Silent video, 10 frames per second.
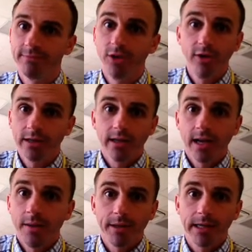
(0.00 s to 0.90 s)
You're in good
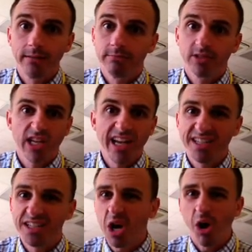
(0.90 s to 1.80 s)
company.
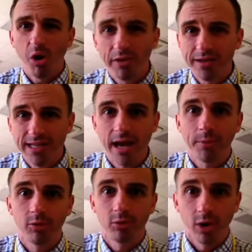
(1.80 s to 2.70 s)
Scientists all the time
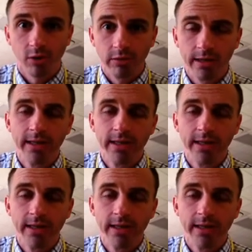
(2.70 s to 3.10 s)
are wrong.